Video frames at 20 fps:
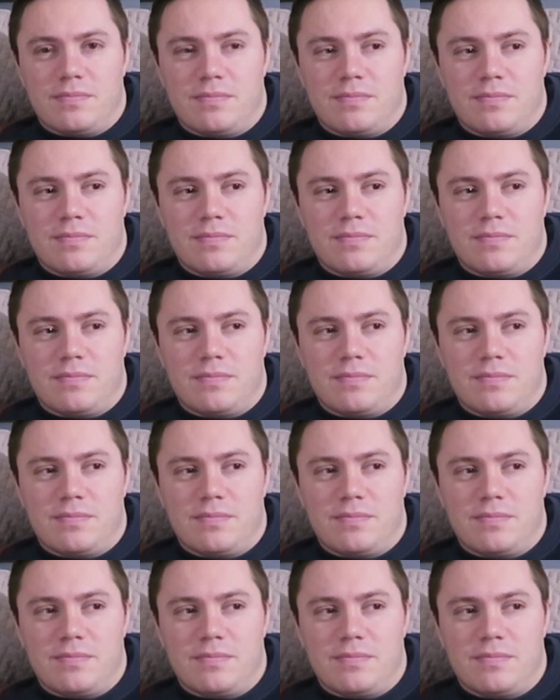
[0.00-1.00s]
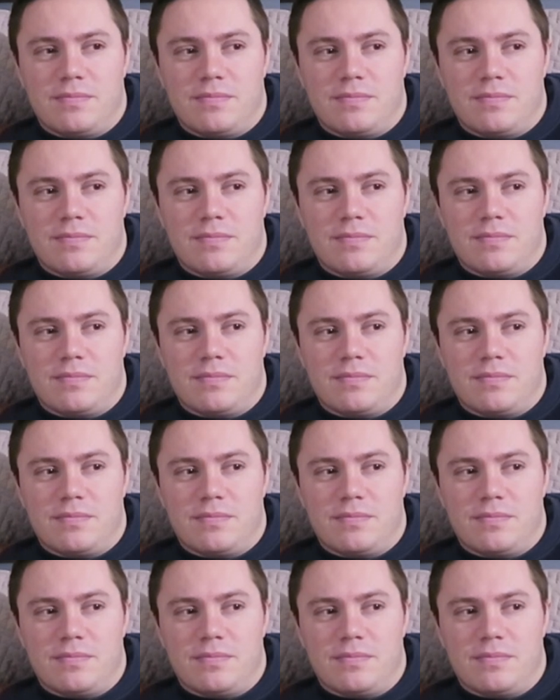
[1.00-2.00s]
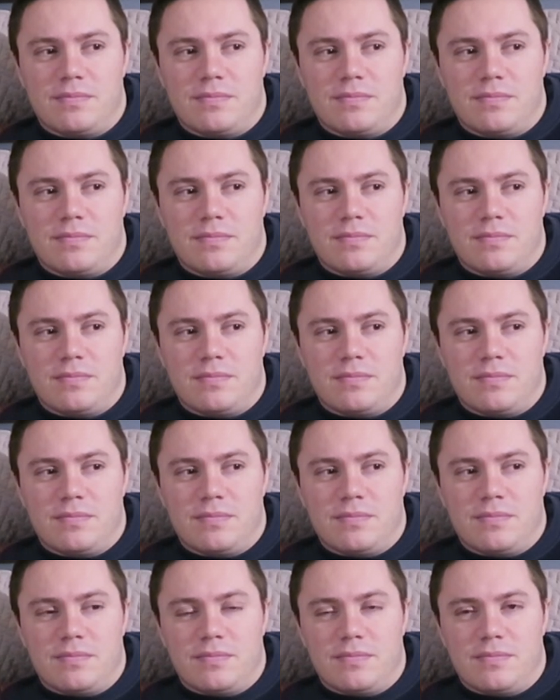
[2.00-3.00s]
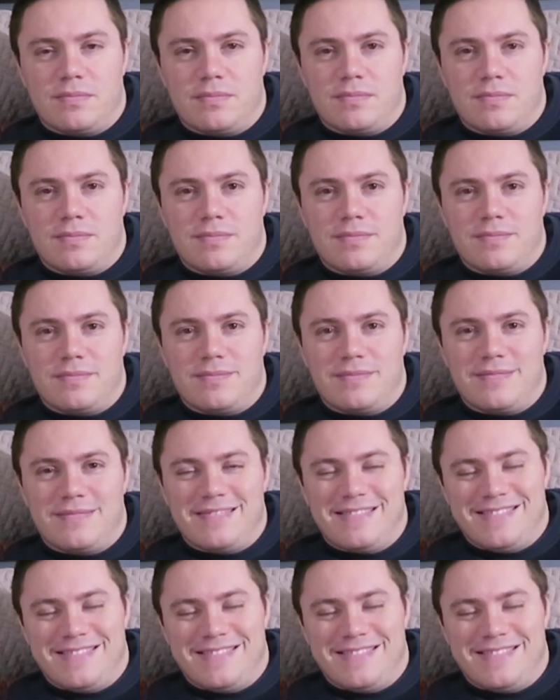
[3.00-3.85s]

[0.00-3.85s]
No words are spoken by the person on screen.